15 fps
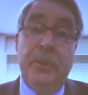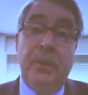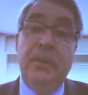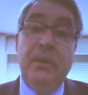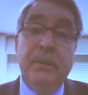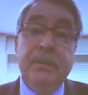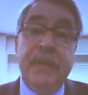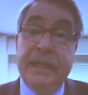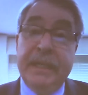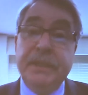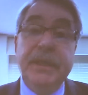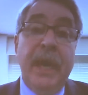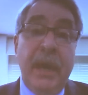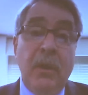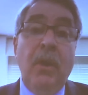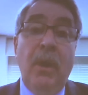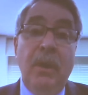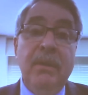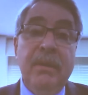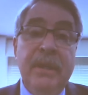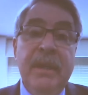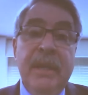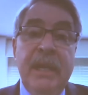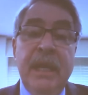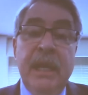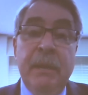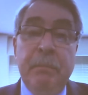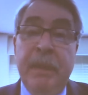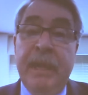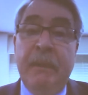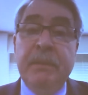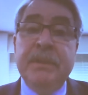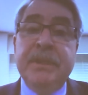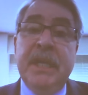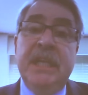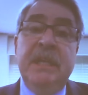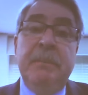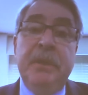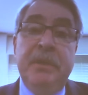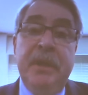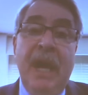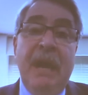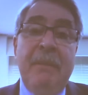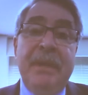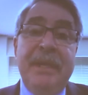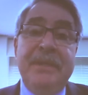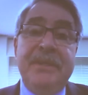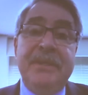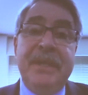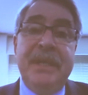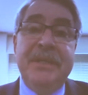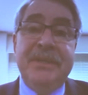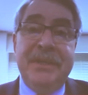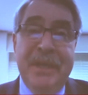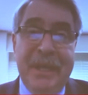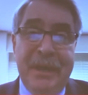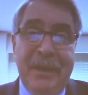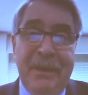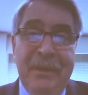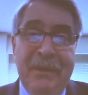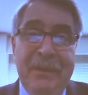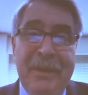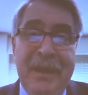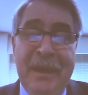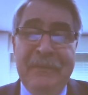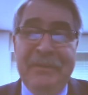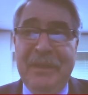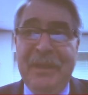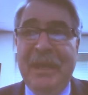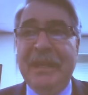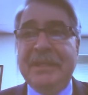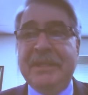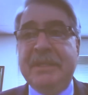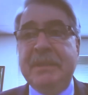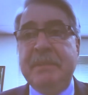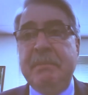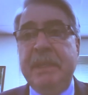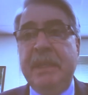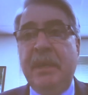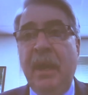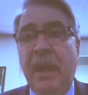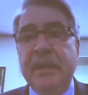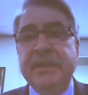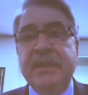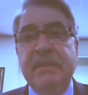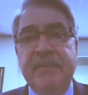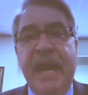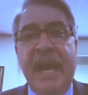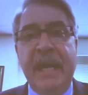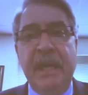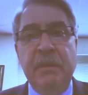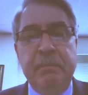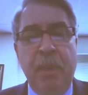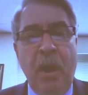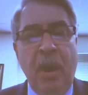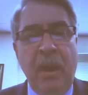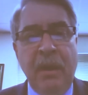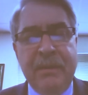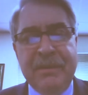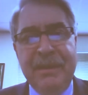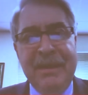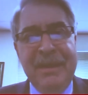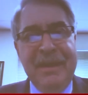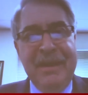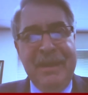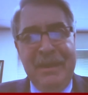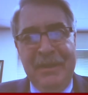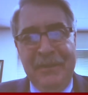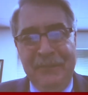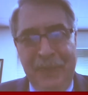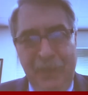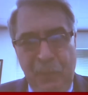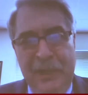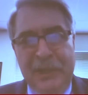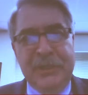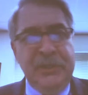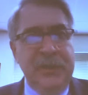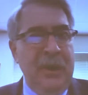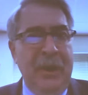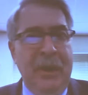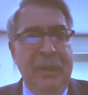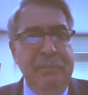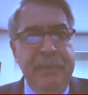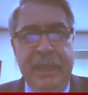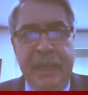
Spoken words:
Sure, that's not all. But I would say the predominance is there. And I think it's because of that in part that we saw